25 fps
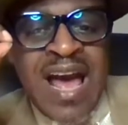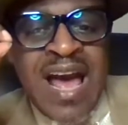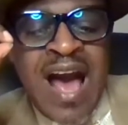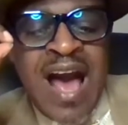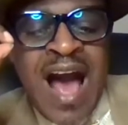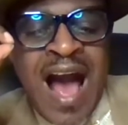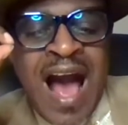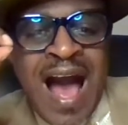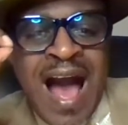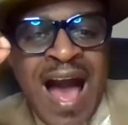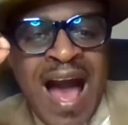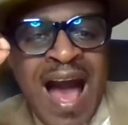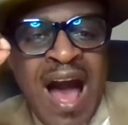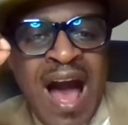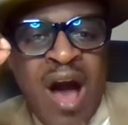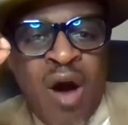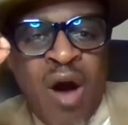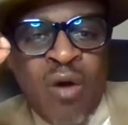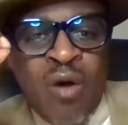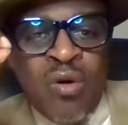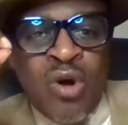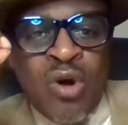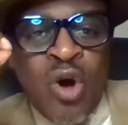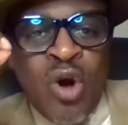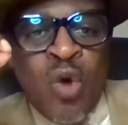
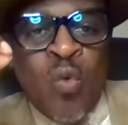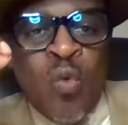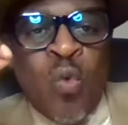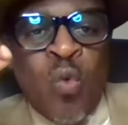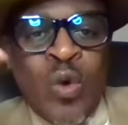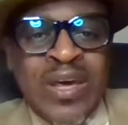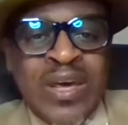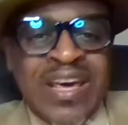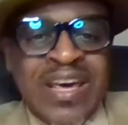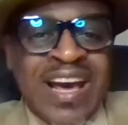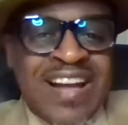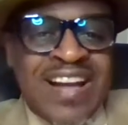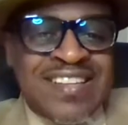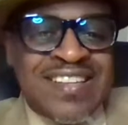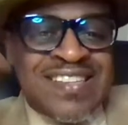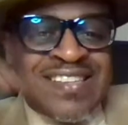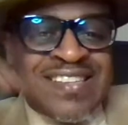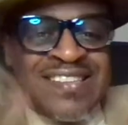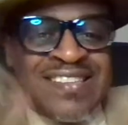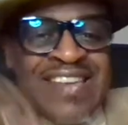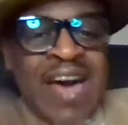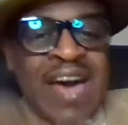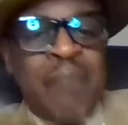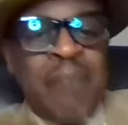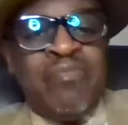how we
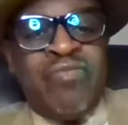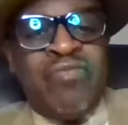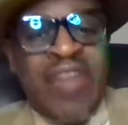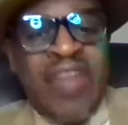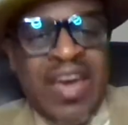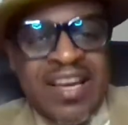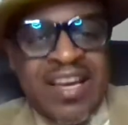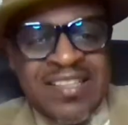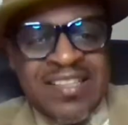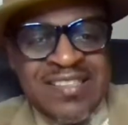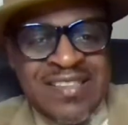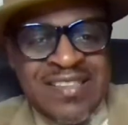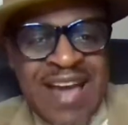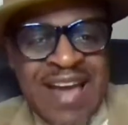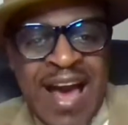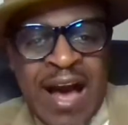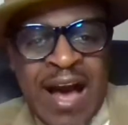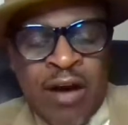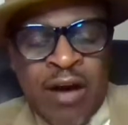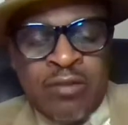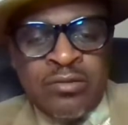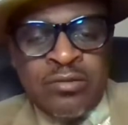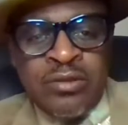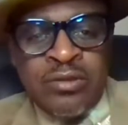accept things now,